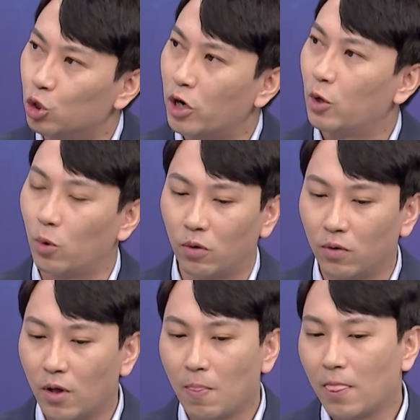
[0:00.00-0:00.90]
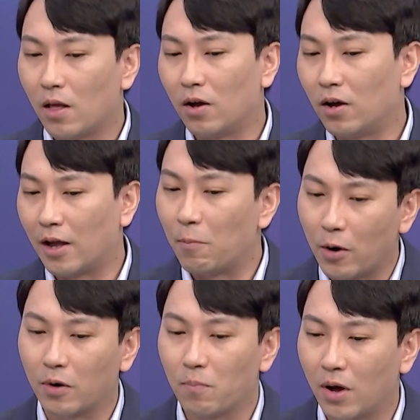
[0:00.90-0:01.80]
general,
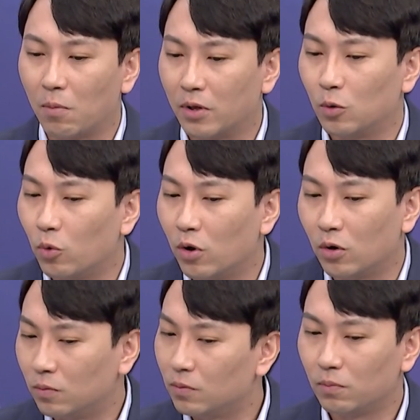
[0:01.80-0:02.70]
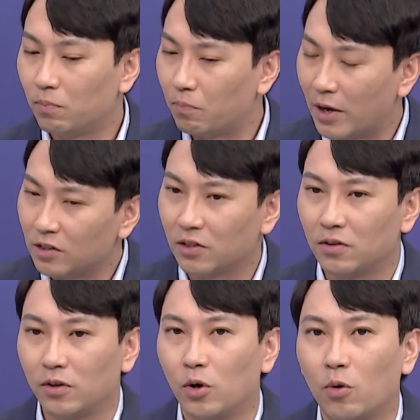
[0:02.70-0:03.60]
American public will
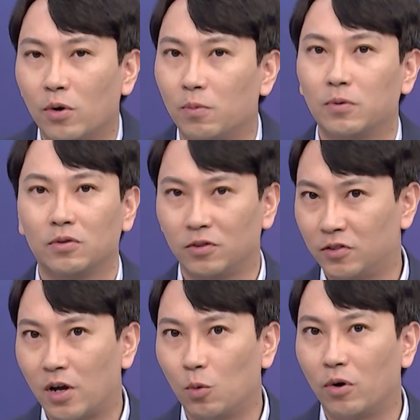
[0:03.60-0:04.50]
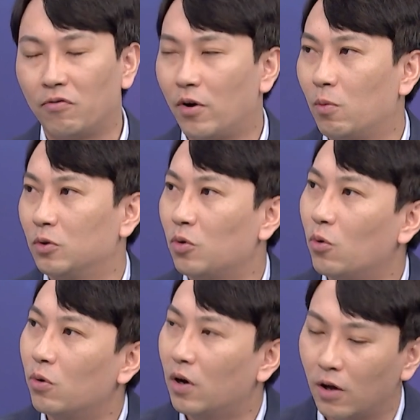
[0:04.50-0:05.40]
basically have a somewhat
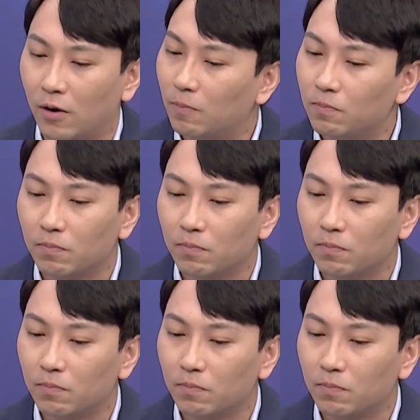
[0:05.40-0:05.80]
favorable